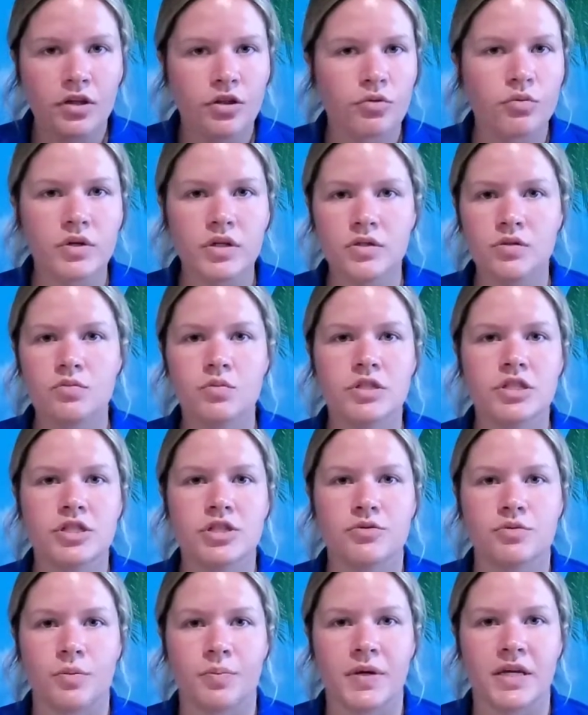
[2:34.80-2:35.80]
The reason we
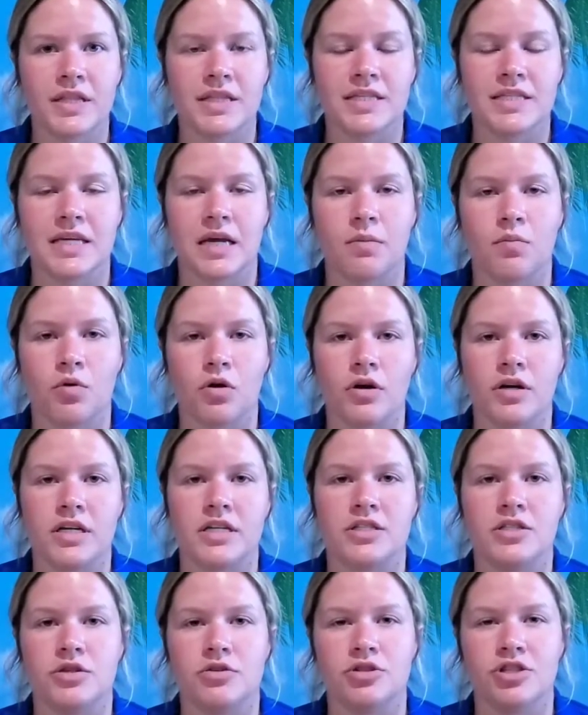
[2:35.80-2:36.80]
just repeat the same word
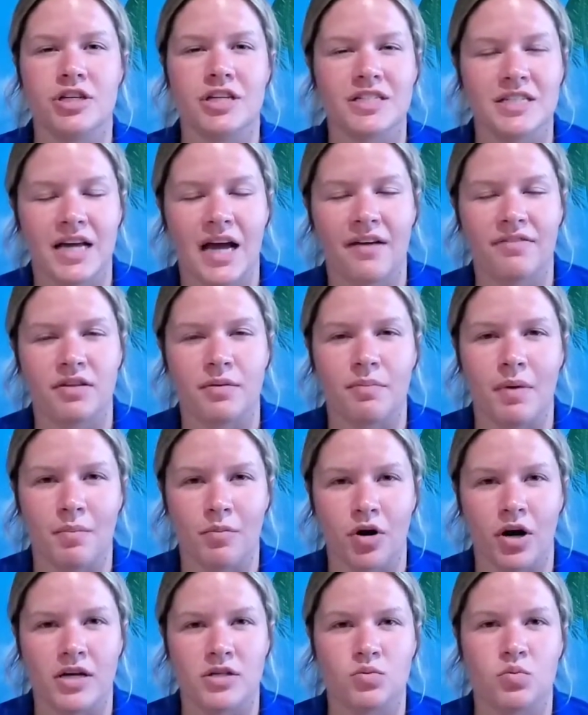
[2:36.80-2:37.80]
is so she doesn't have to
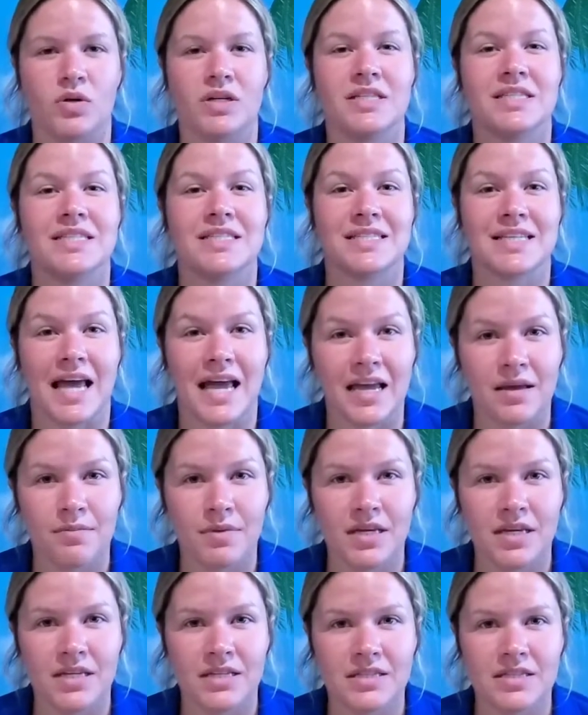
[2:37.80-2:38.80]
memorize what stay
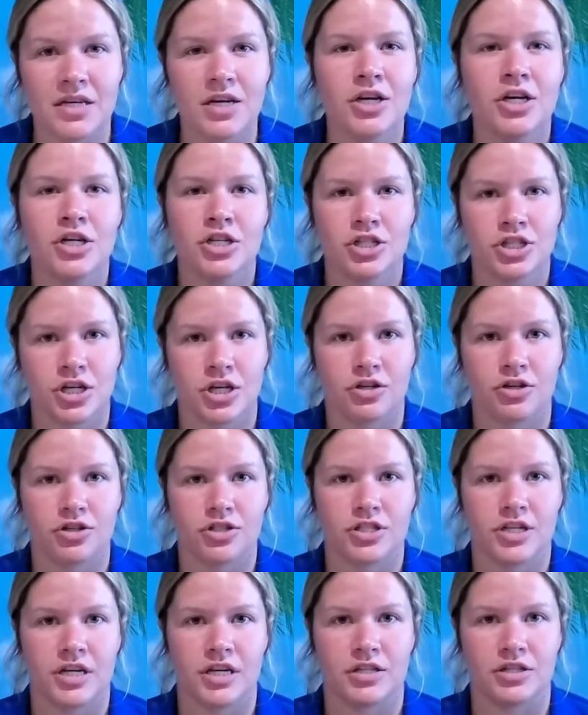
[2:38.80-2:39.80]
means. She
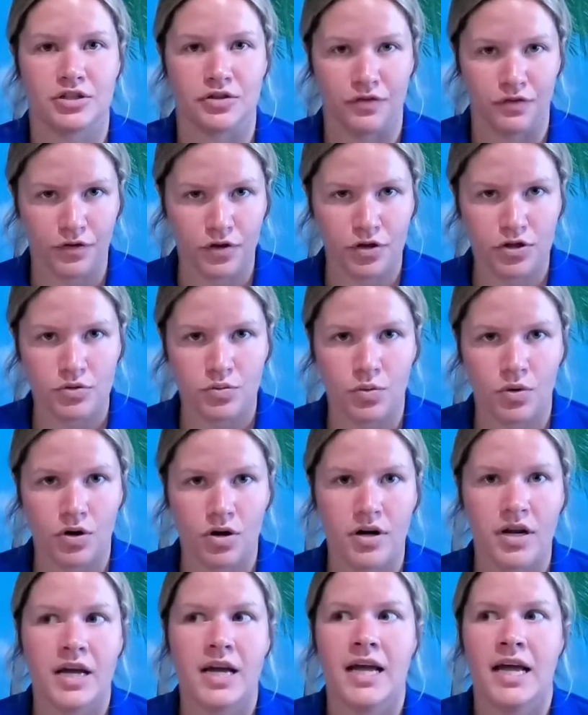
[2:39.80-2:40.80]
understands the first
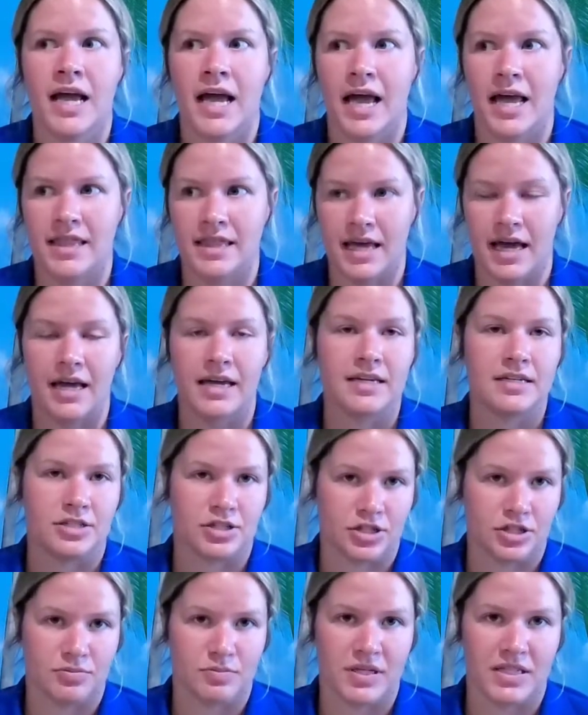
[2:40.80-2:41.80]
word and that it
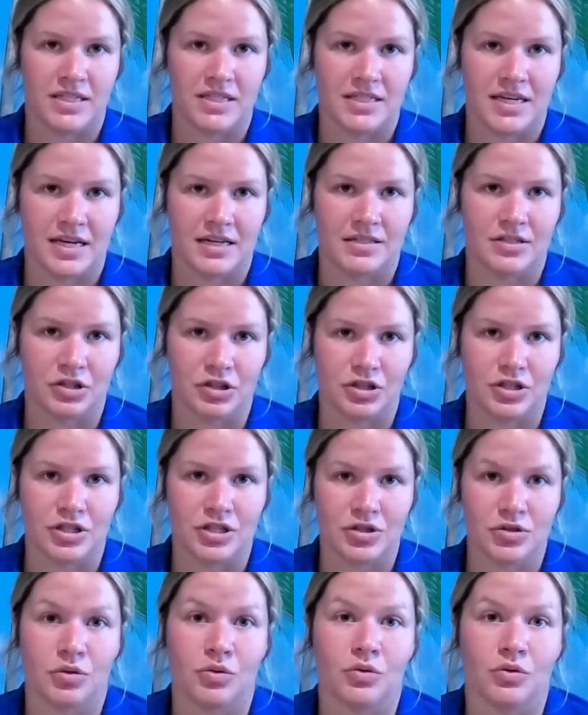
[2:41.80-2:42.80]
just means stay until
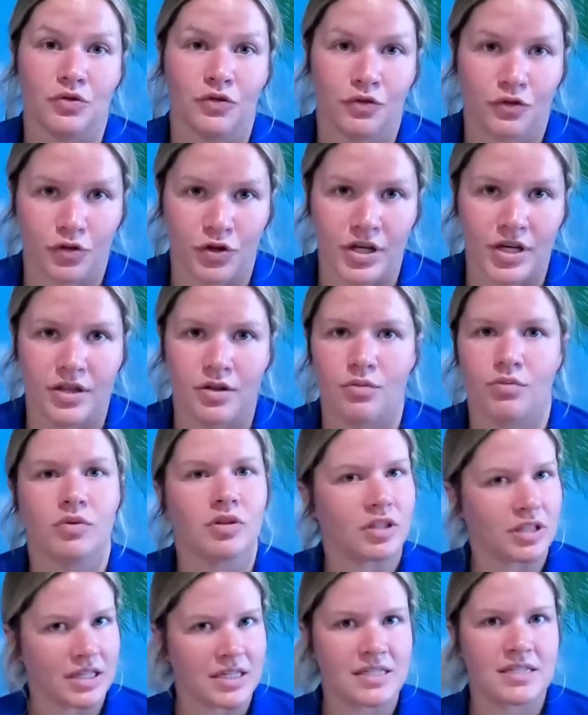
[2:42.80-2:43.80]
she's told free, the
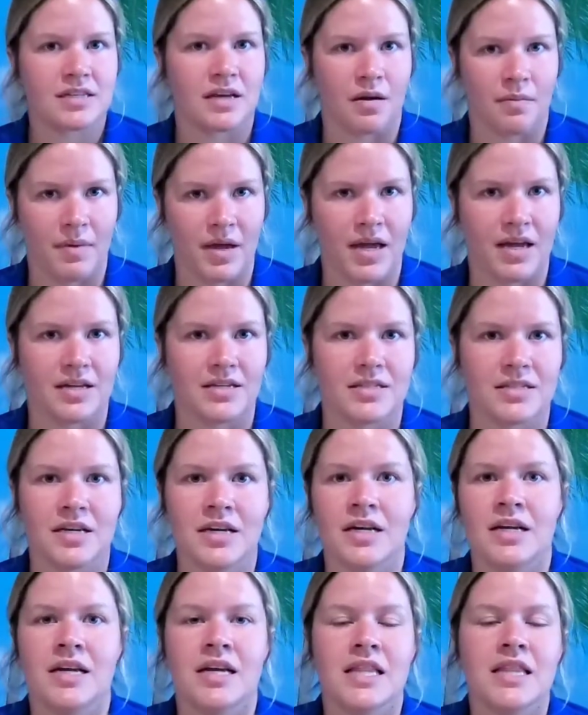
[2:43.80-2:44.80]
release command.
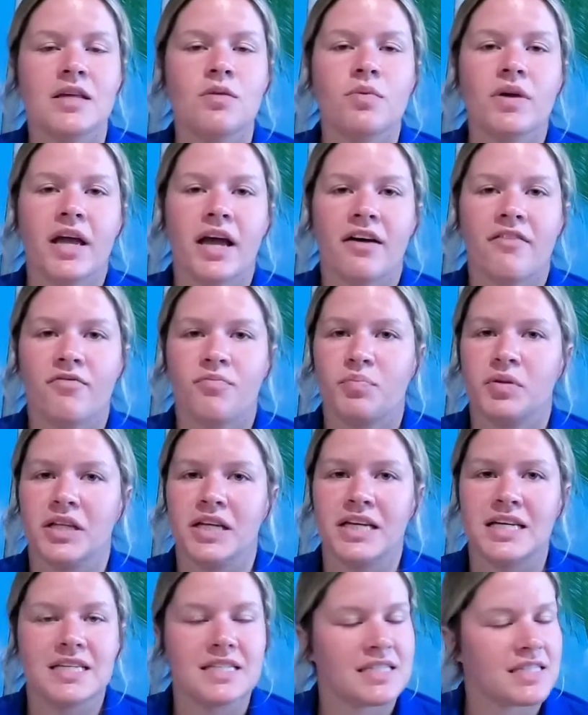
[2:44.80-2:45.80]
Then we have
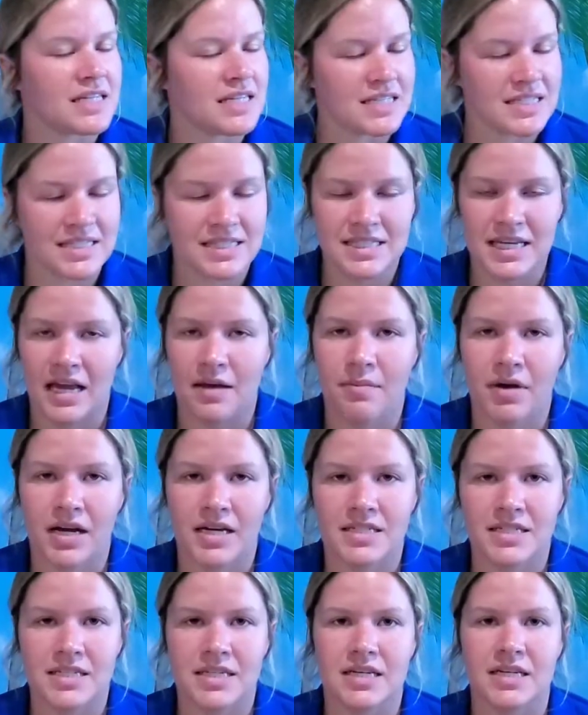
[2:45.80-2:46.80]
place, same
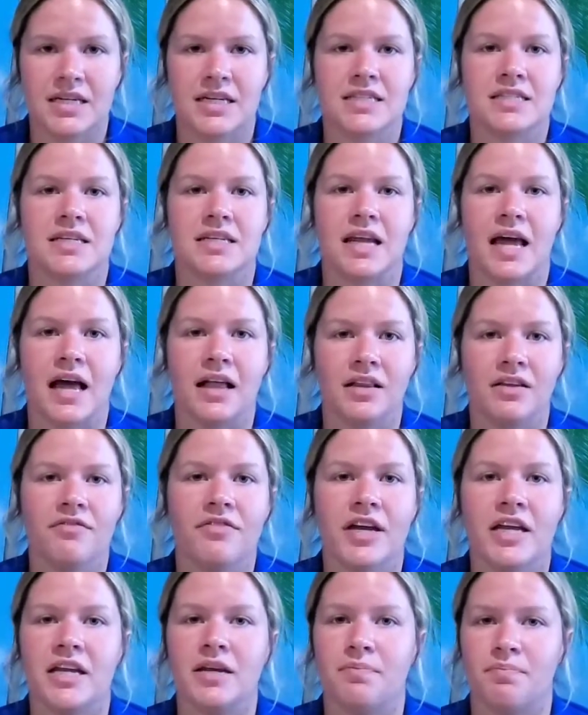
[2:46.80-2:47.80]
idea. It's an
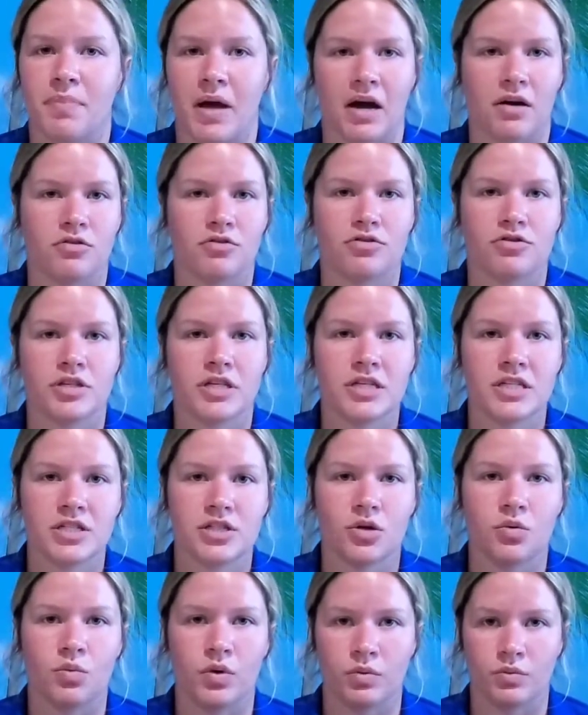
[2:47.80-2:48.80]
elevated boundary.
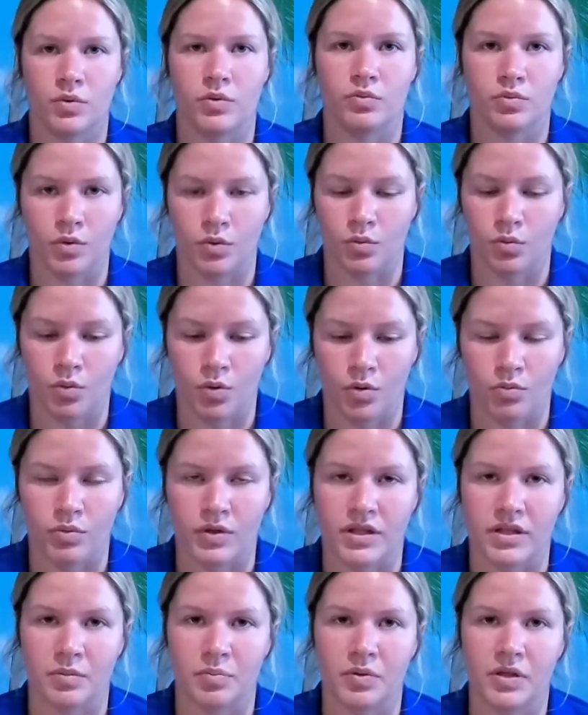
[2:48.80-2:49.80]
So when we reward
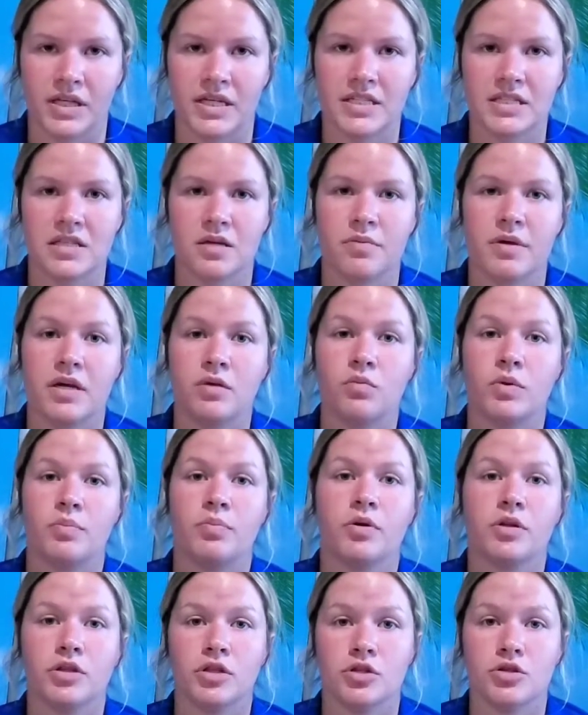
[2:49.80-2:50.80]
with the place command, we
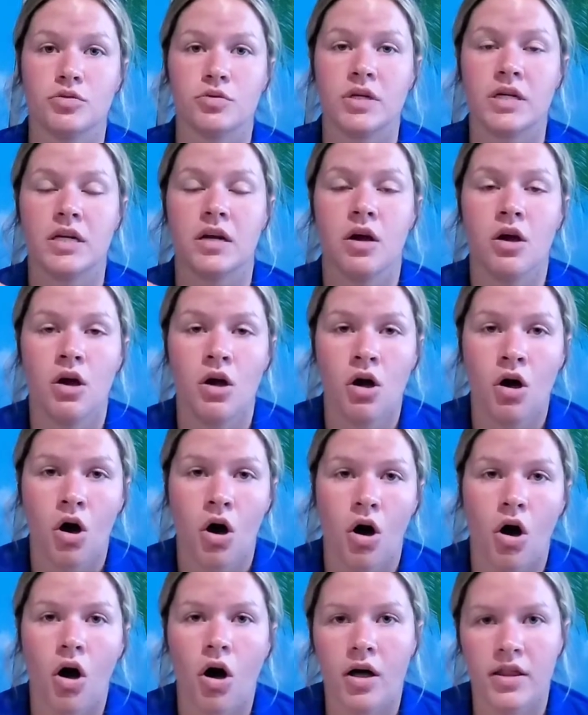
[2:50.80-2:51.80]
put the treat
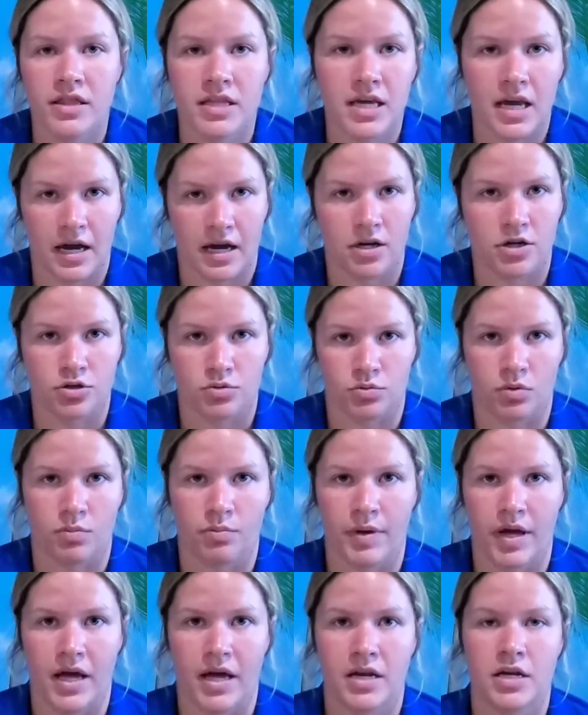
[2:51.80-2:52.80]
on the actual
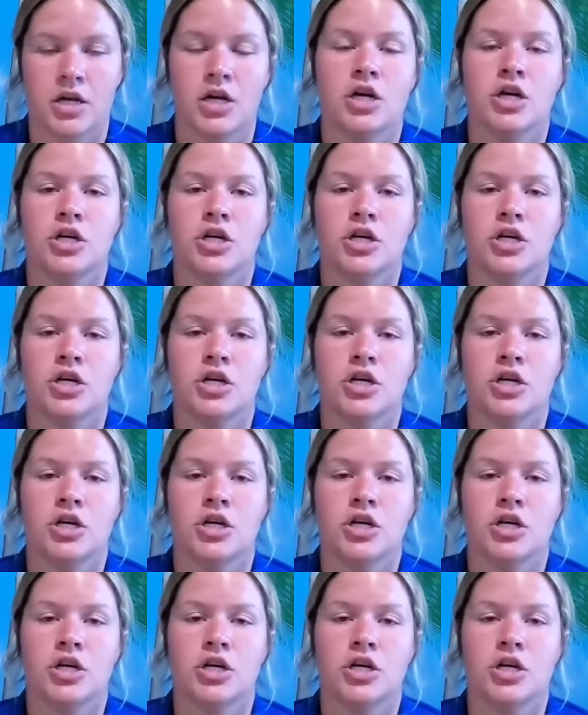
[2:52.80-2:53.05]
bed.